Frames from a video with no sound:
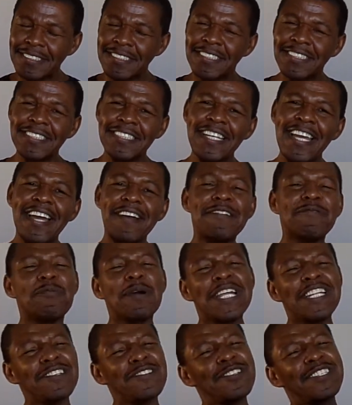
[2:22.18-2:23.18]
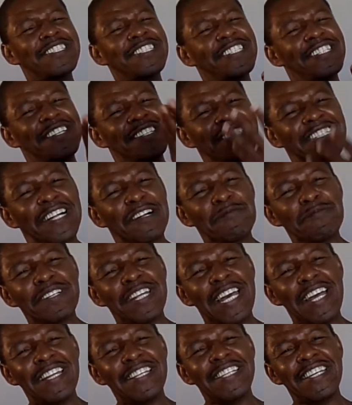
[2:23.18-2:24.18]
Yeah, and where do you see yourself
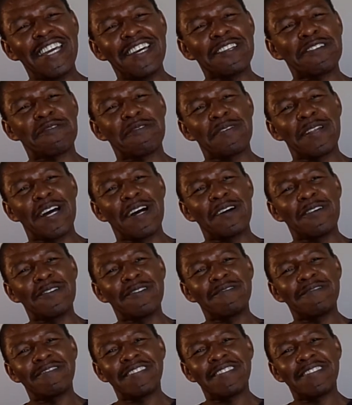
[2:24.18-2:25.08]
10 years from now?